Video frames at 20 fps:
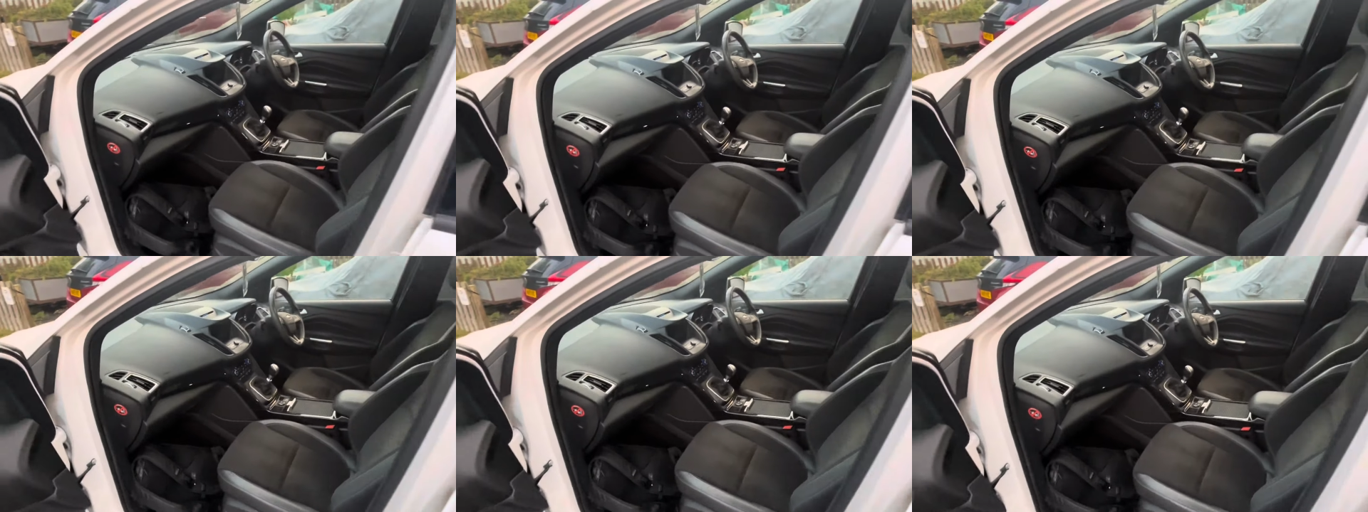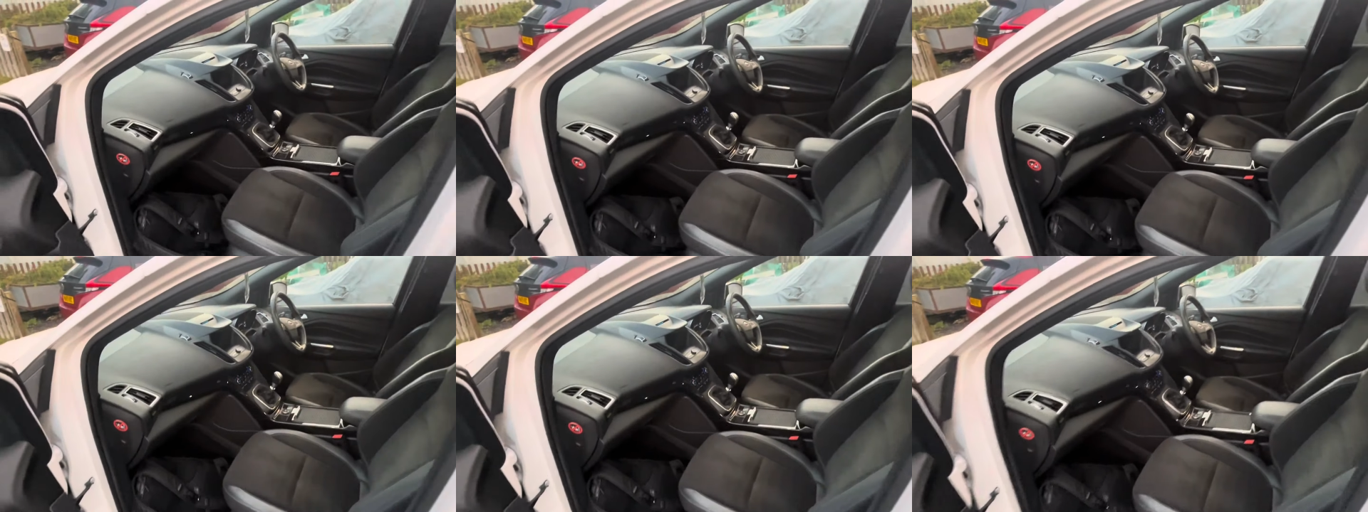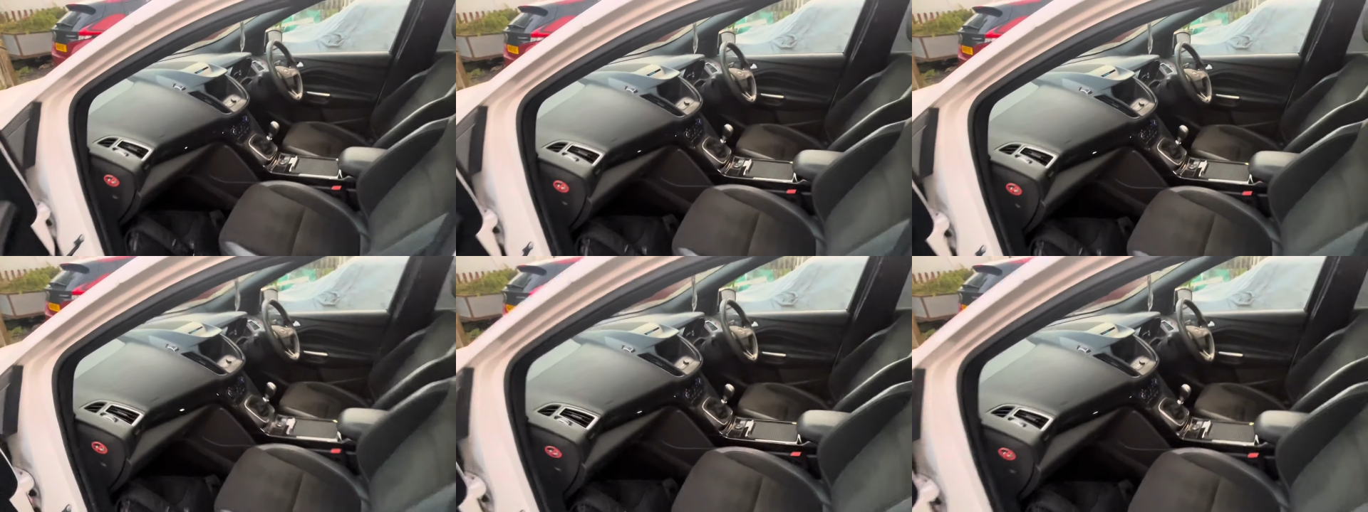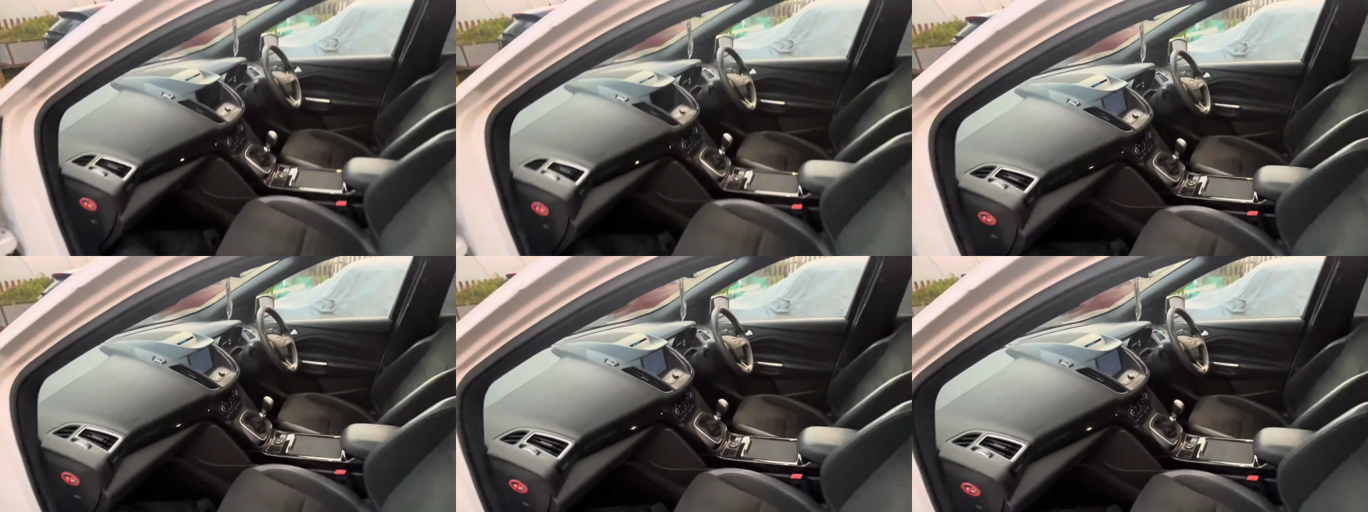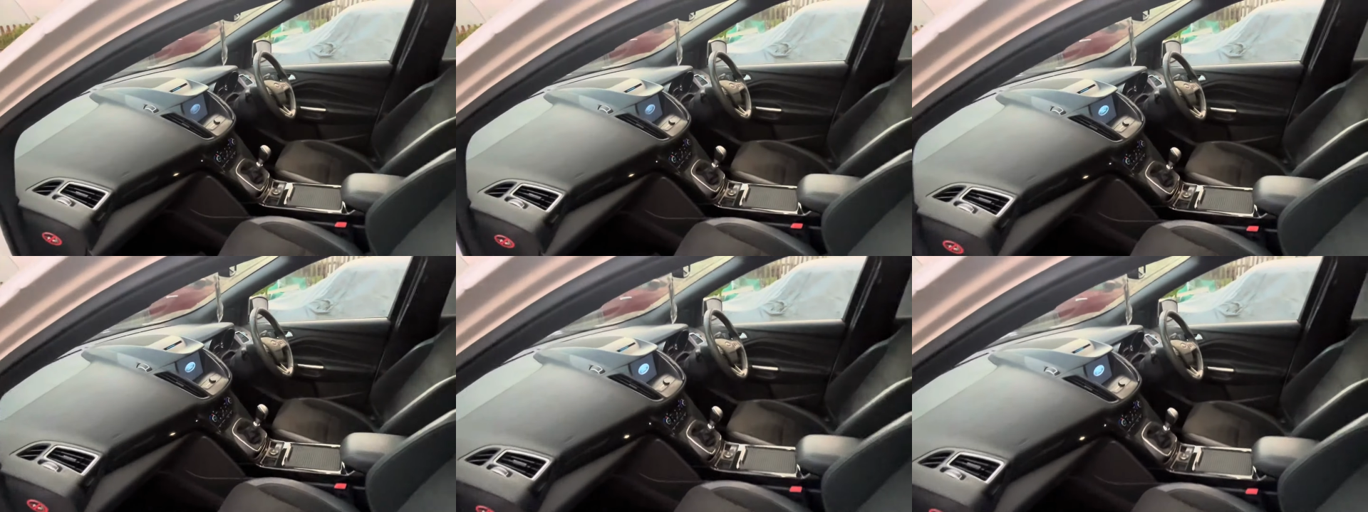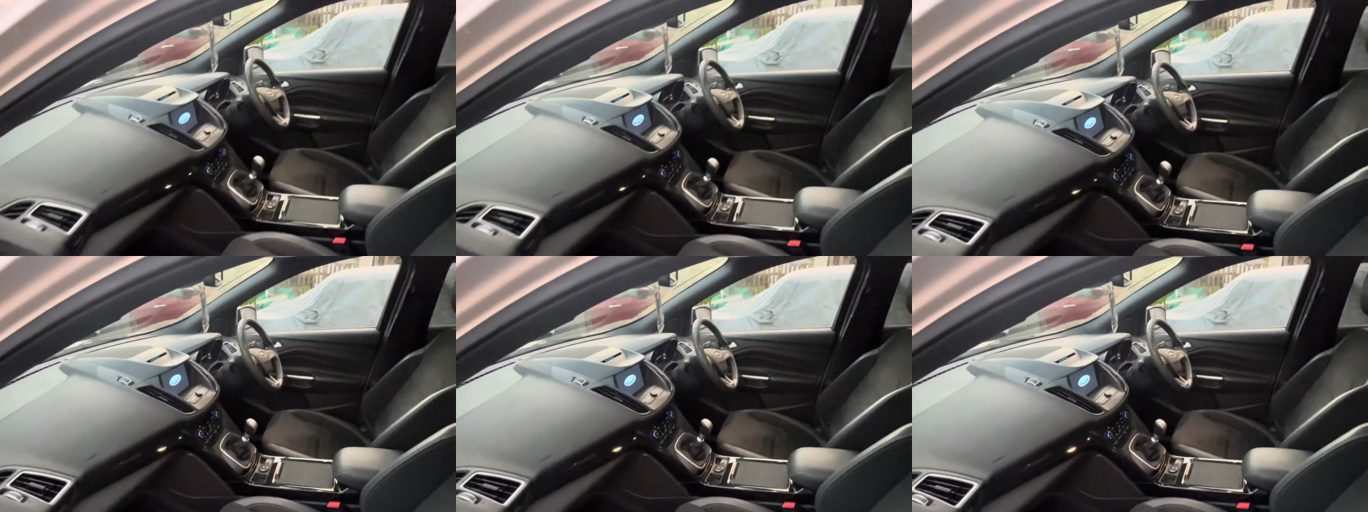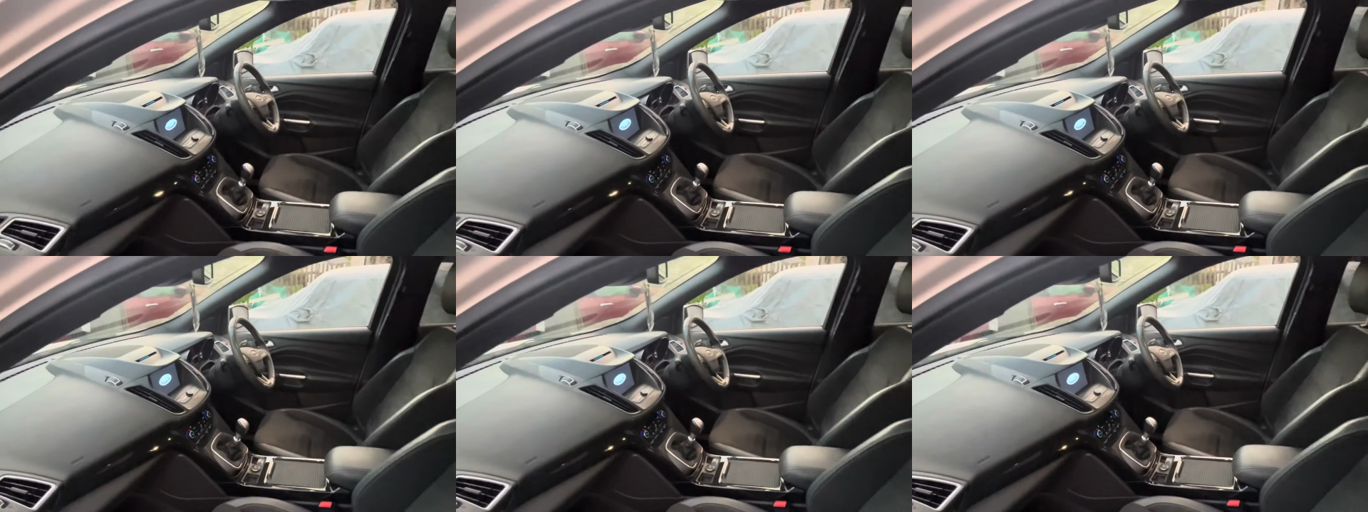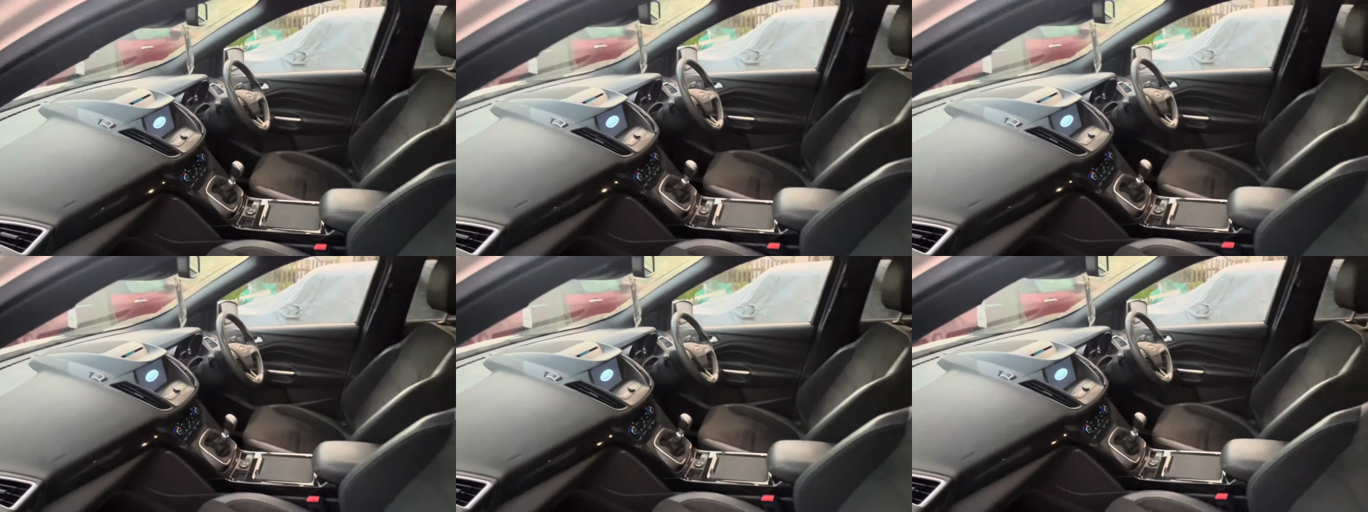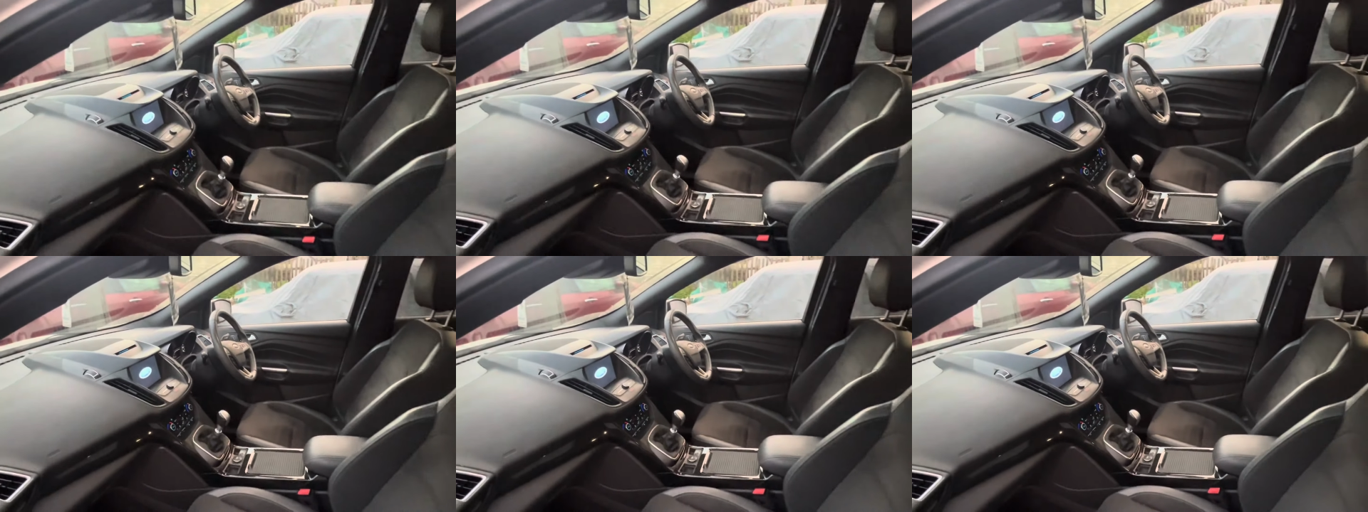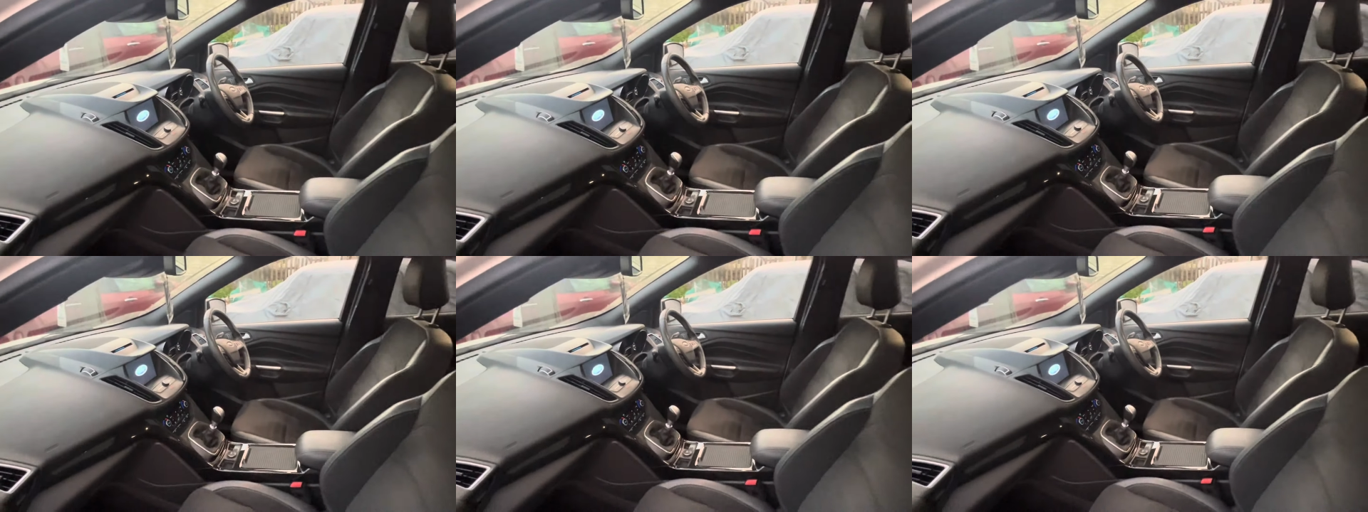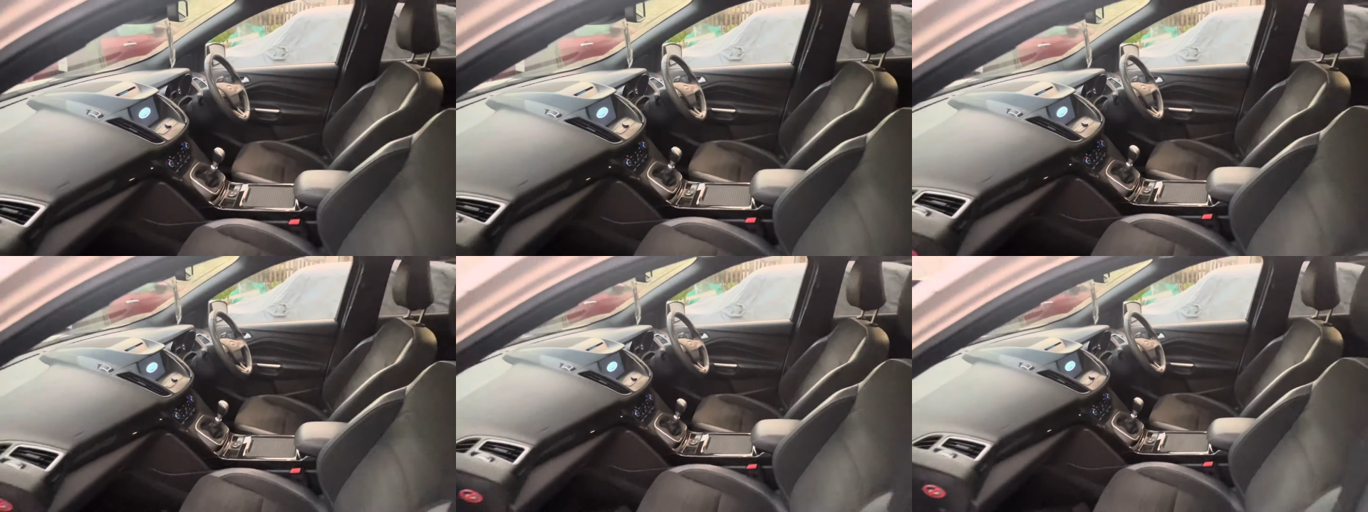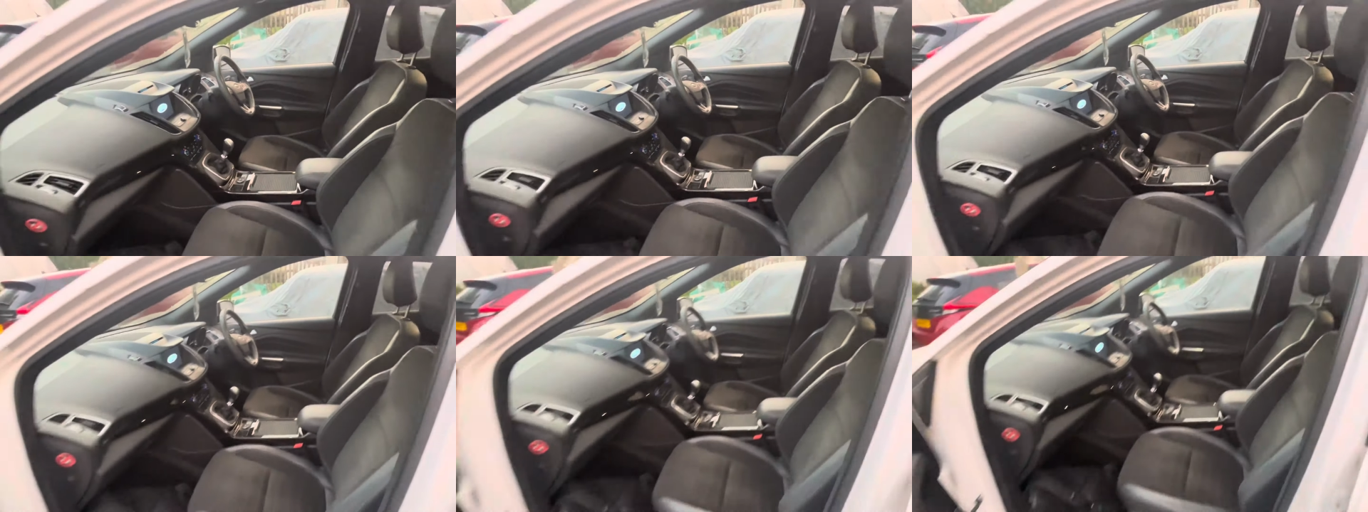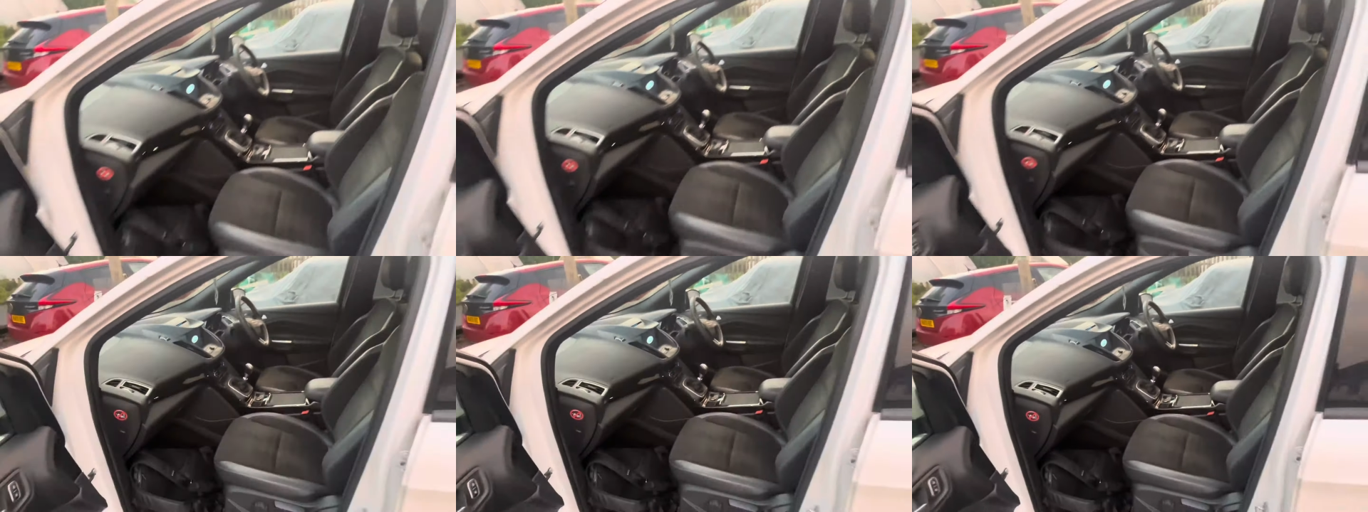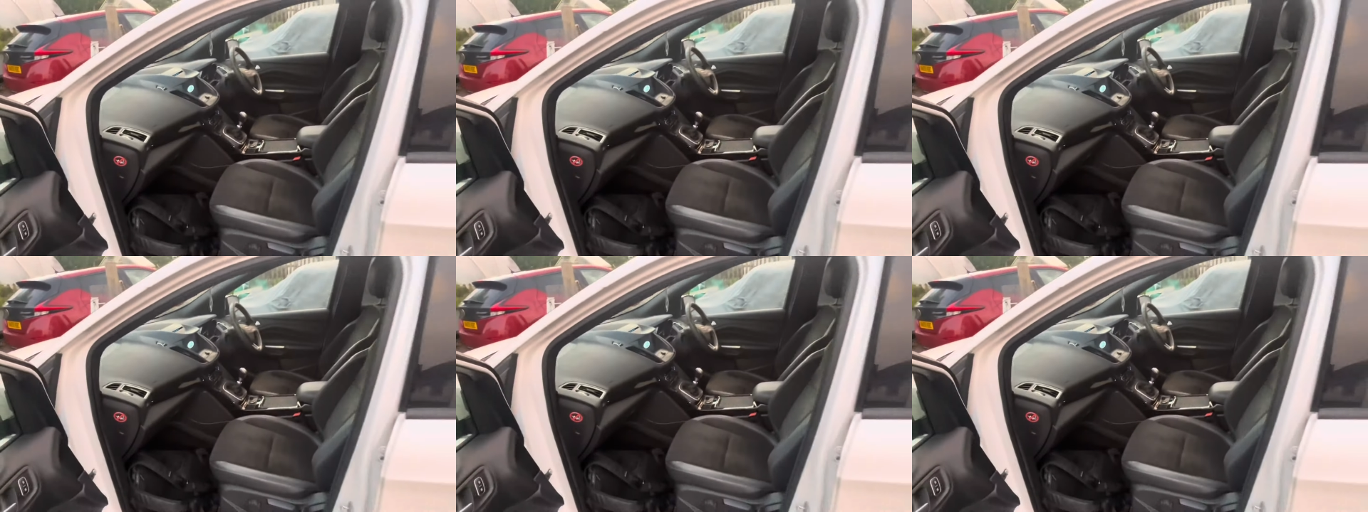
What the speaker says: (no speaker visible)